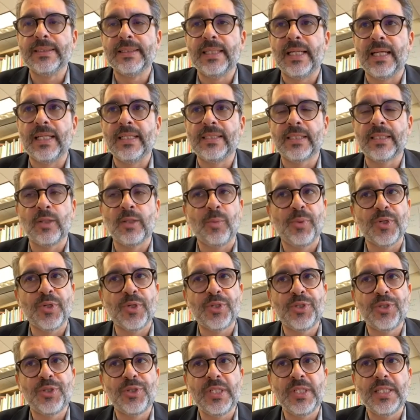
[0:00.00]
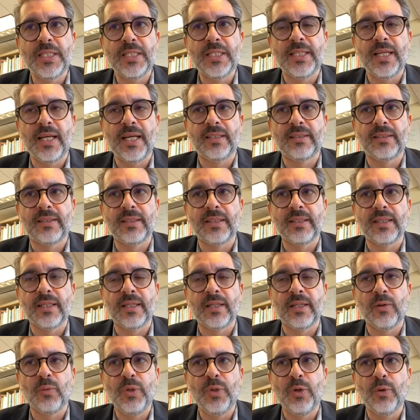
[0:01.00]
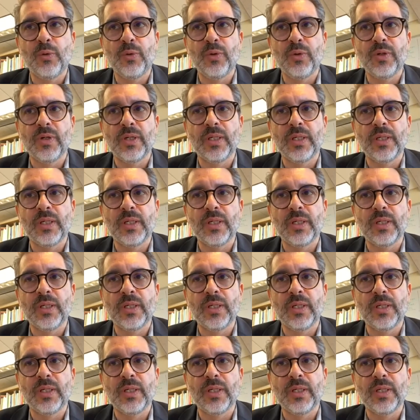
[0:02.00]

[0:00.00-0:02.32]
it's an opportunity that will